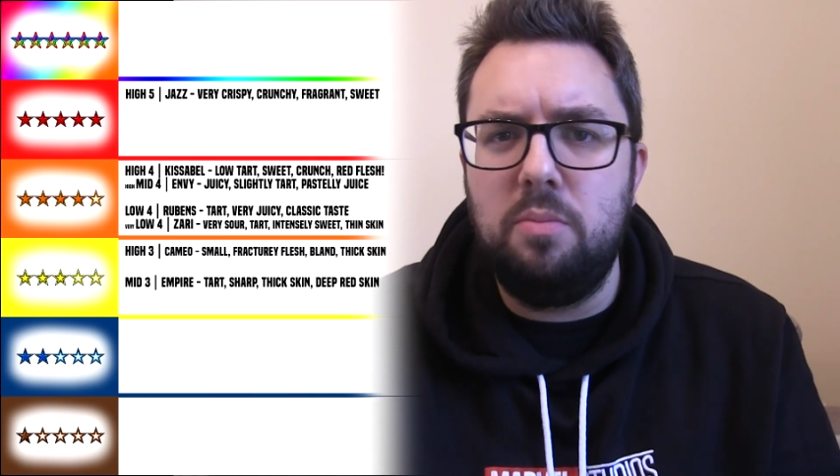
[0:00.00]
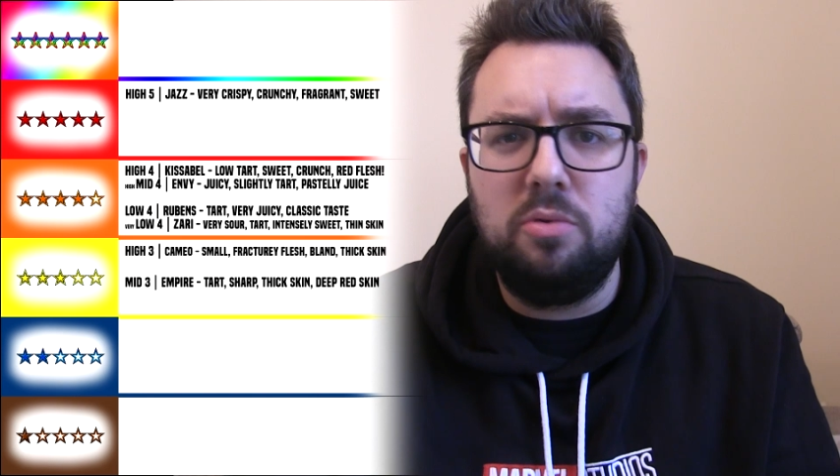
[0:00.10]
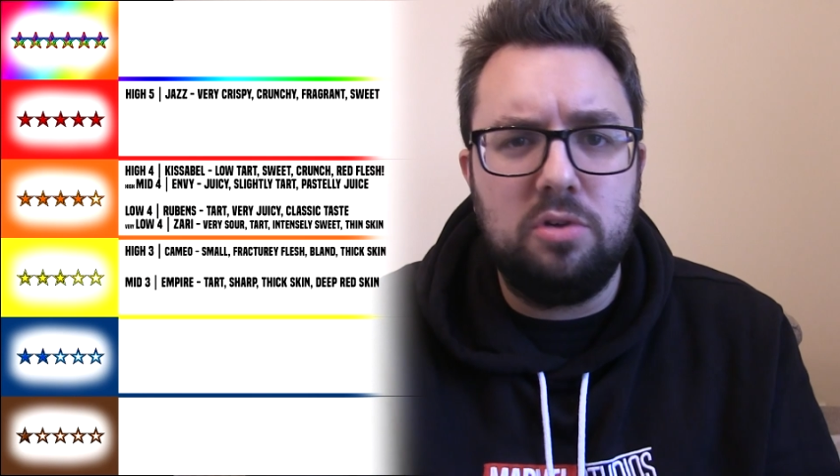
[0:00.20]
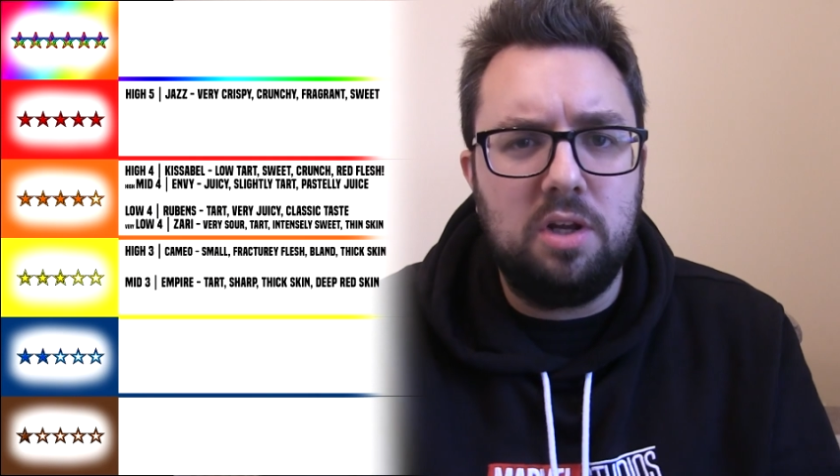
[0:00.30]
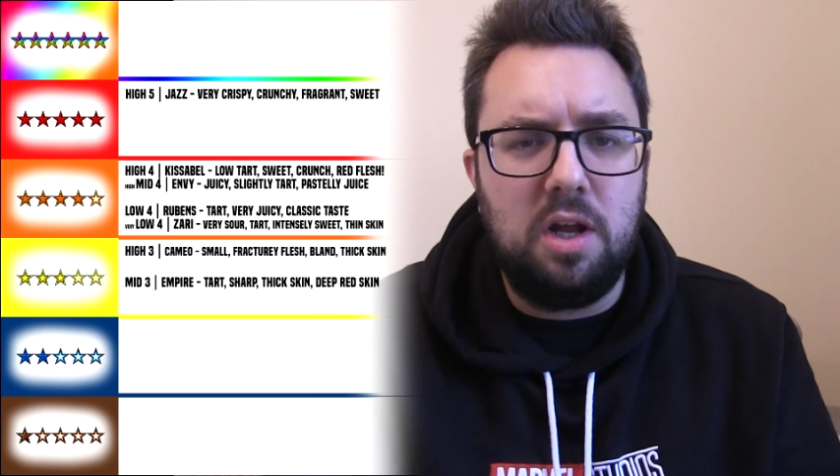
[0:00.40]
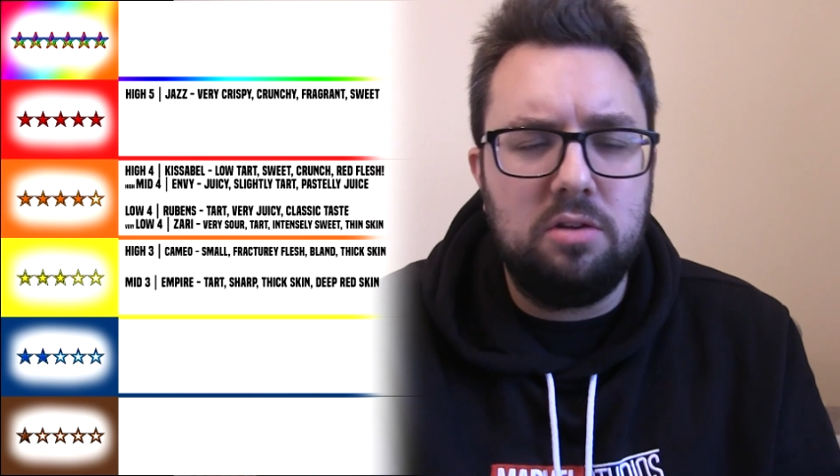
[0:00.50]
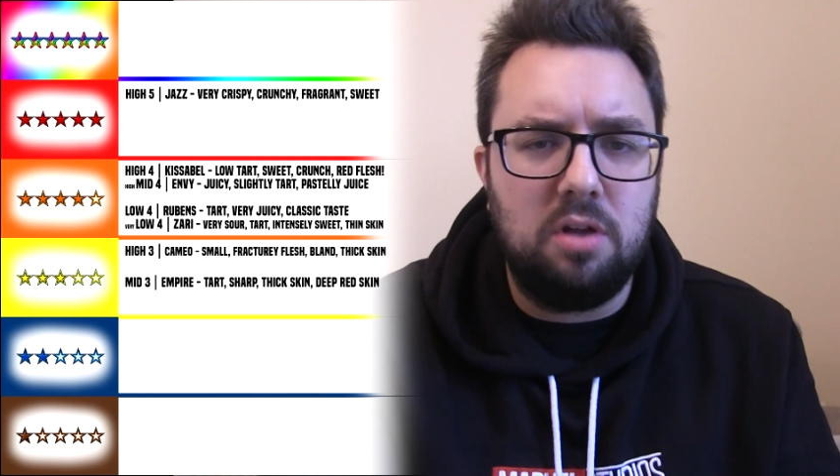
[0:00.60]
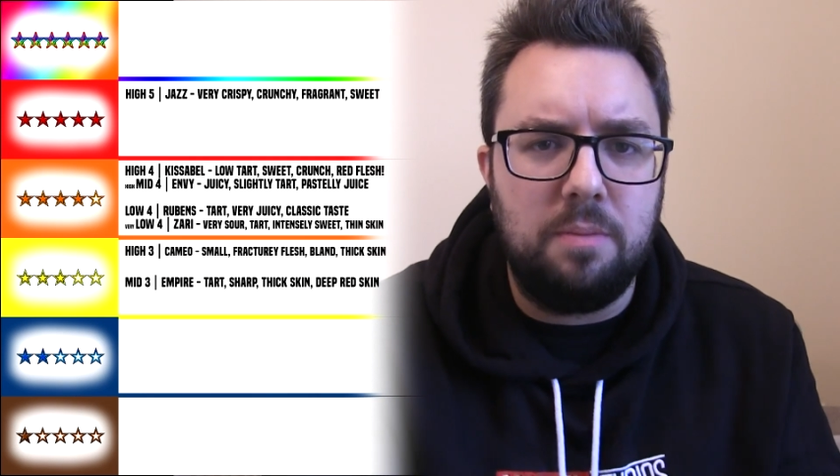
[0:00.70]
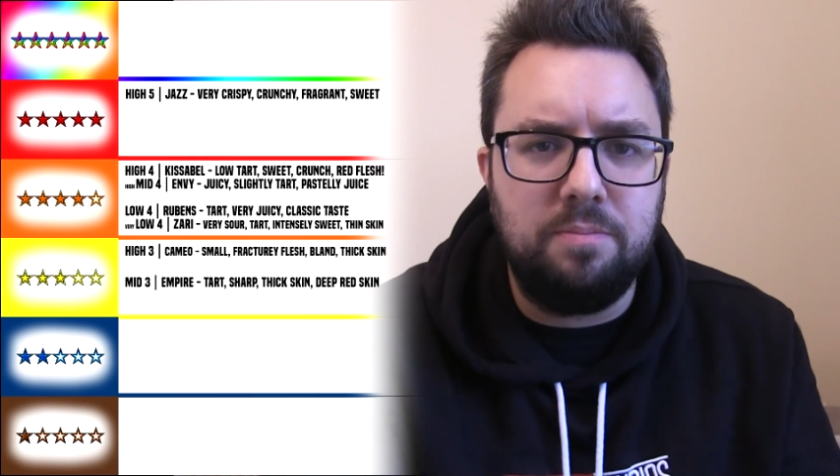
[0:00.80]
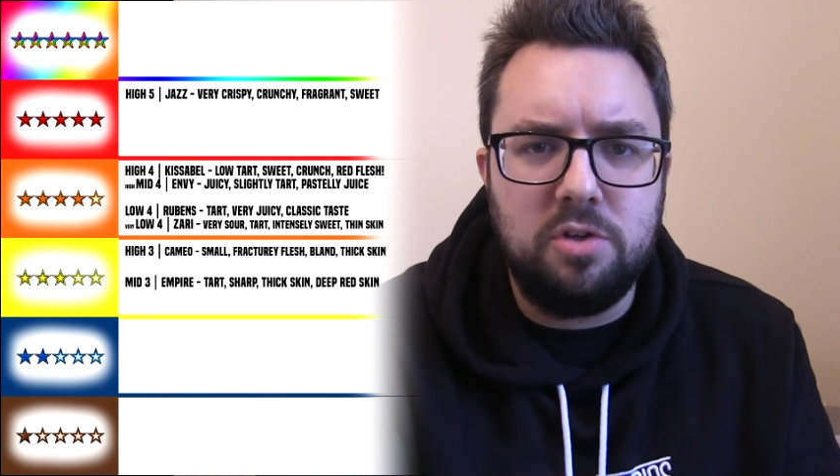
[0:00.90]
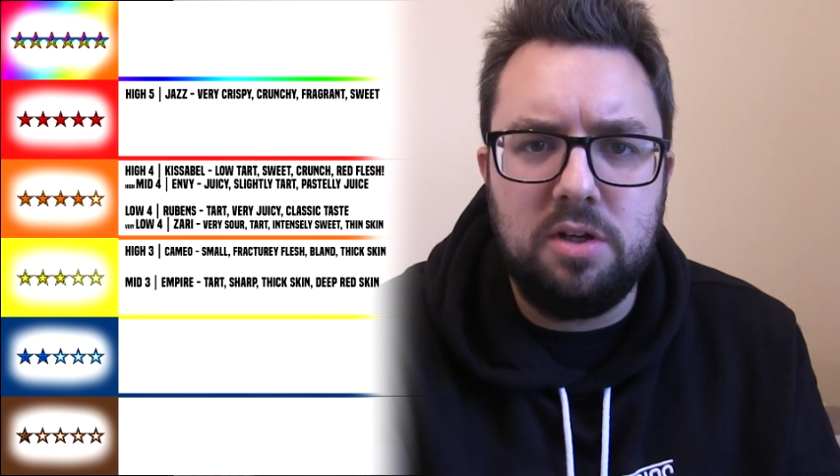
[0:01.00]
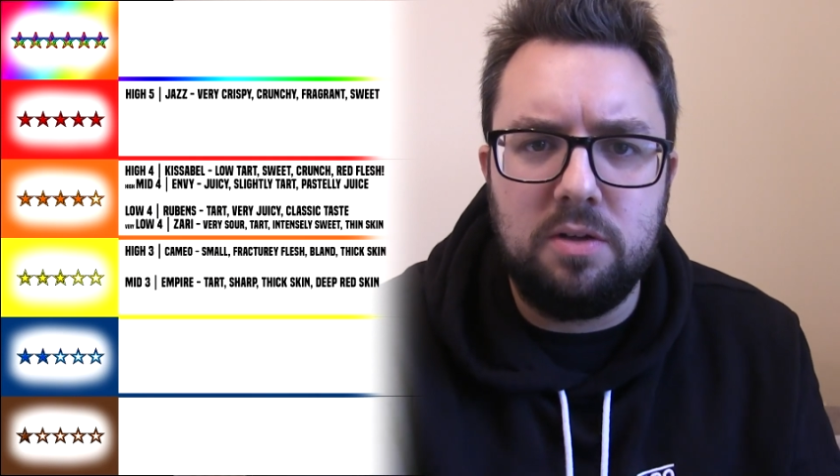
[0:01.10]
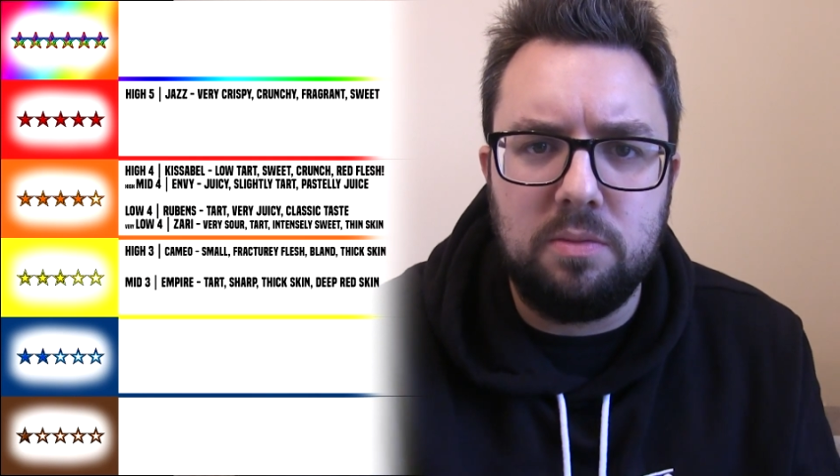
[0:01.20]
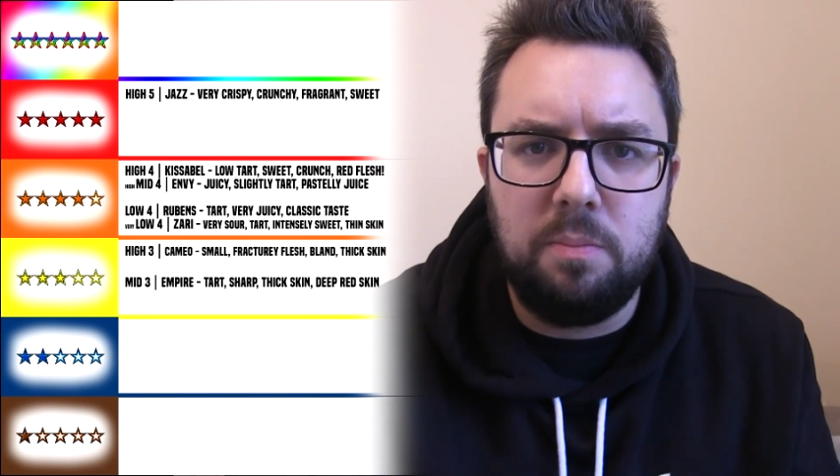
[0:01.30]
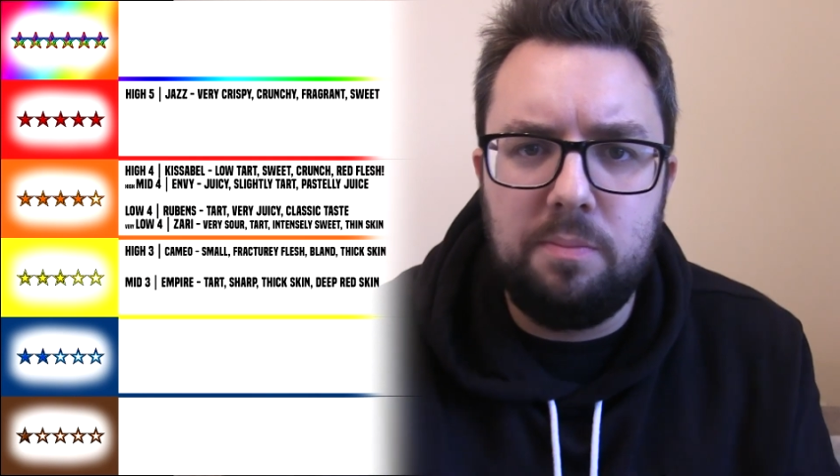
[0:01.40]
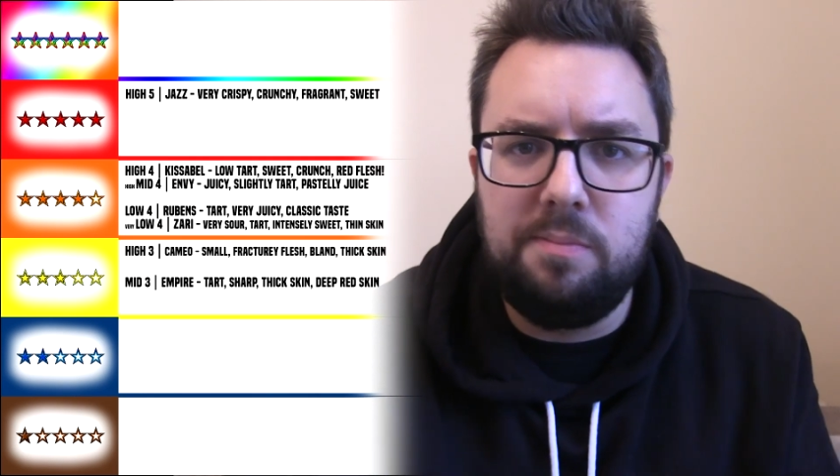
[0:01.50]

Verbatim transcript: and we'll see you next time. Cheers.